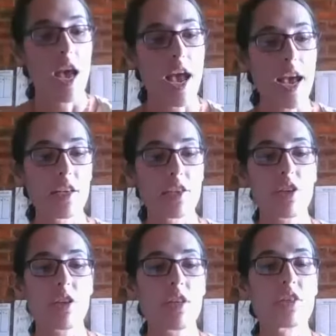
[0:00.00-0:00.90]
And
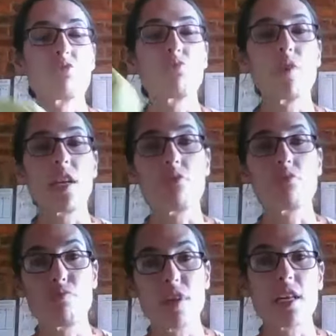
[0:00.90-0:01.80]
it's really,
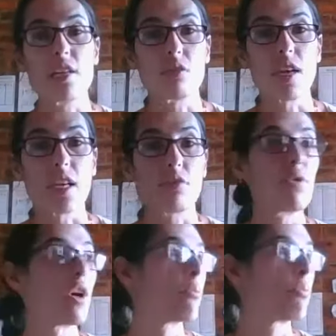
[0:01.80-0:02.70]
really great
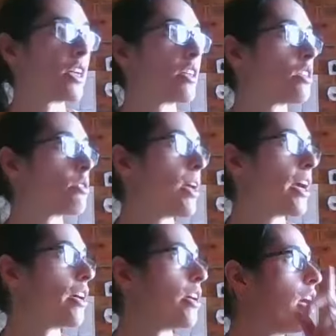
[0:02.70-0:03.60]
for open-ended
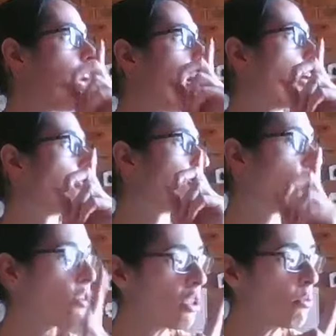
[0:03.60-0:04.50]
play. I
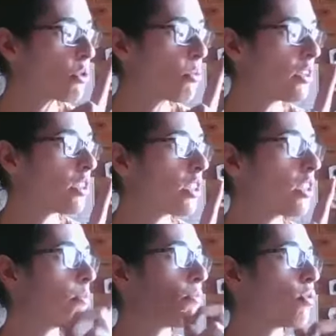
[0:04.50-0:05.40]
knew there was one thing
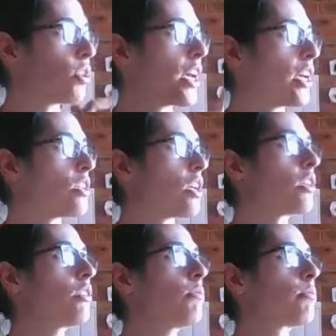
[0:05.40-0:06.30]
I'm
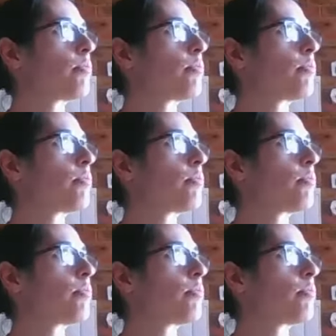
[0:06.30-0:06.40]
forgetting.